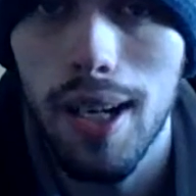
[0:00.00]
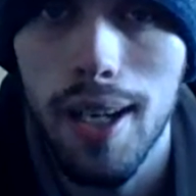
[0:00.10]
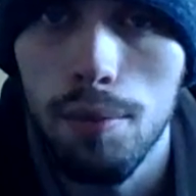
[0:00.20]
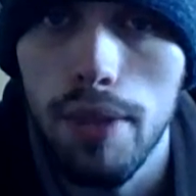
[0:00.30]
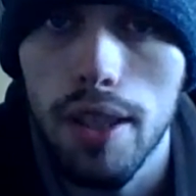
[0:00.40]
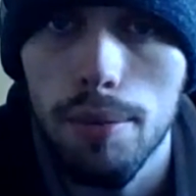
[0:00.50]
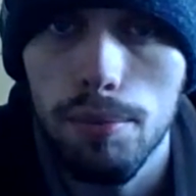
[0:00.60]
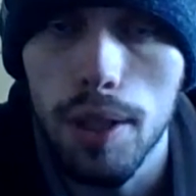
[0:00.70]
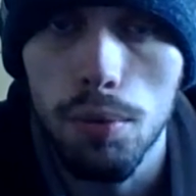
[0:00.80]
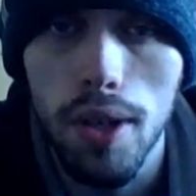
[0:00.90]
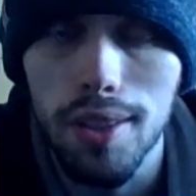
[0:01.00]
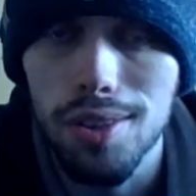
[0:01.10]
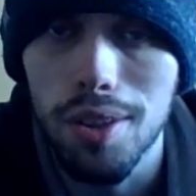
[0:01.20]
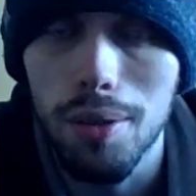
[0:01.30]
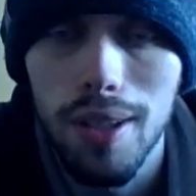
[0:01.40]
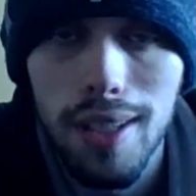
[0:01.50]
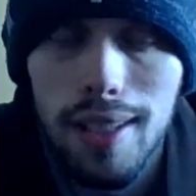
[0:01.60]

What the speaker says: in week 1. So